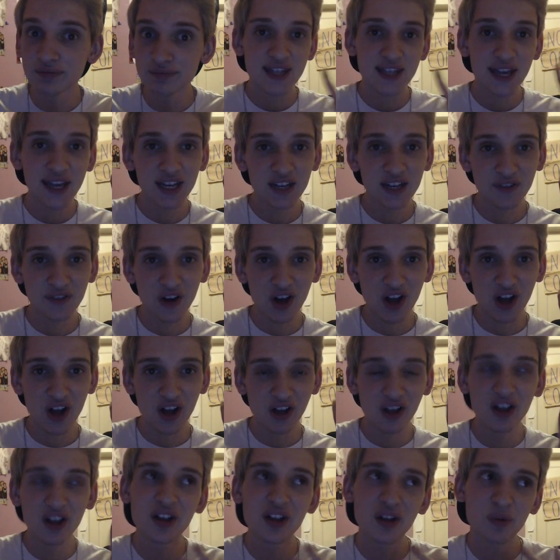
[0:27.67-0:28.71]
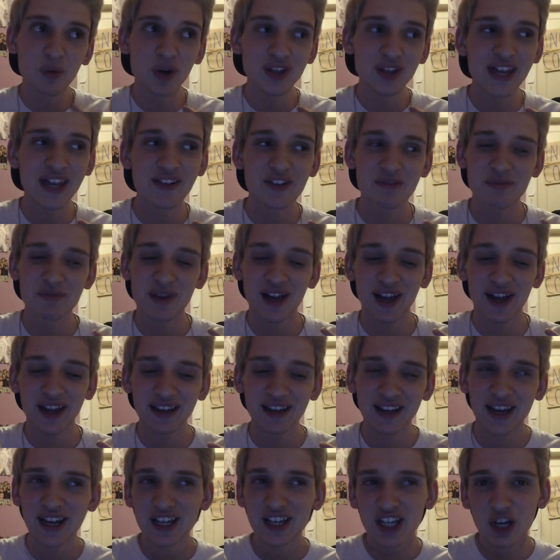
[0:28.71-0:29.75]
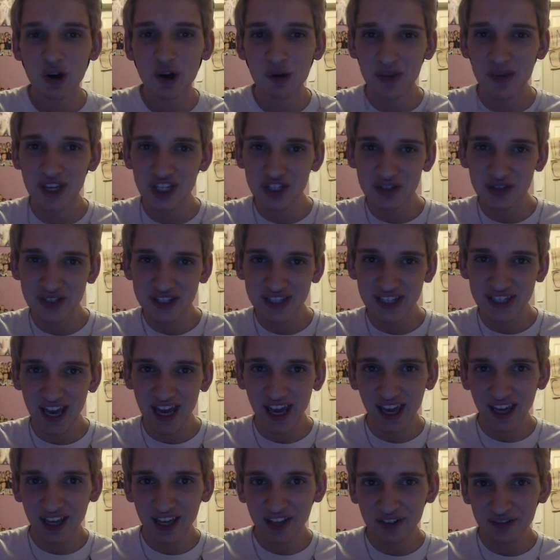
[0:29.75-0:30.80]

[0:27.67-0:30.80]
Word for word: Second of all, well, never mind, I know it made you stay.